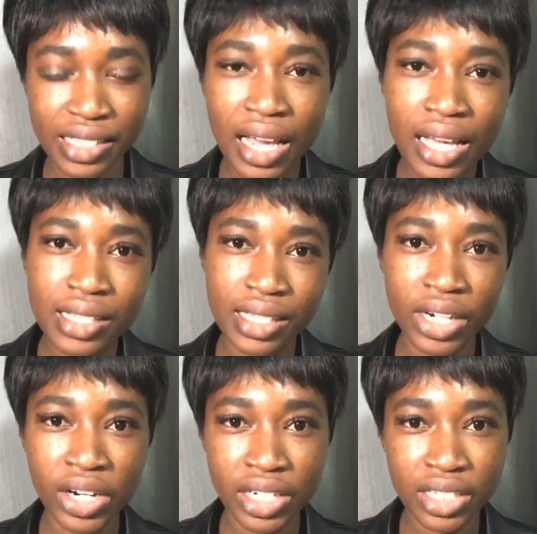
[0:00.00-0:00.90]
See
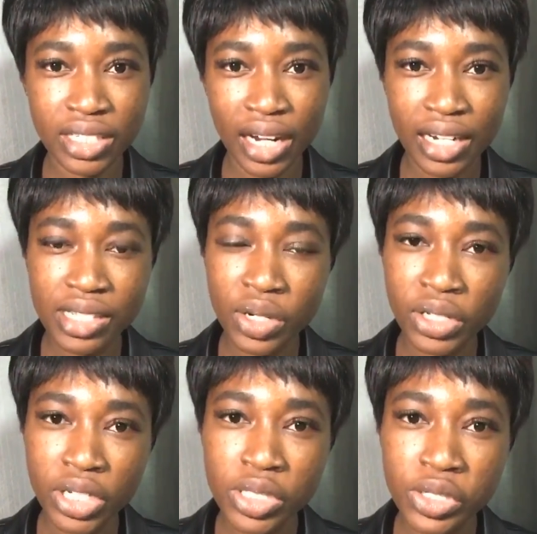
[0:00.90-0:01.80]
Connie's Chinese on
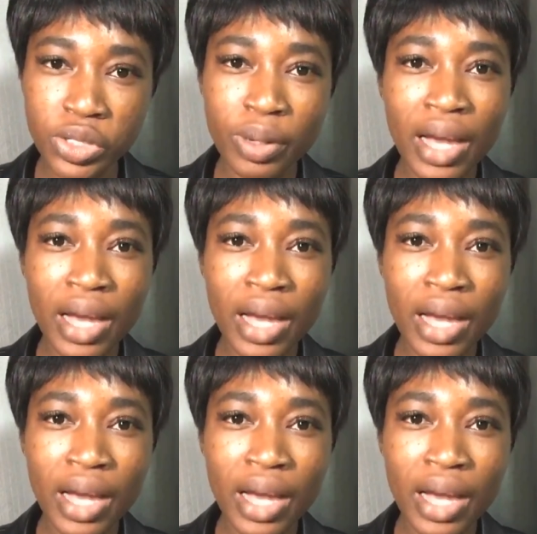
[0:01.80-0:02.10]
YouTube.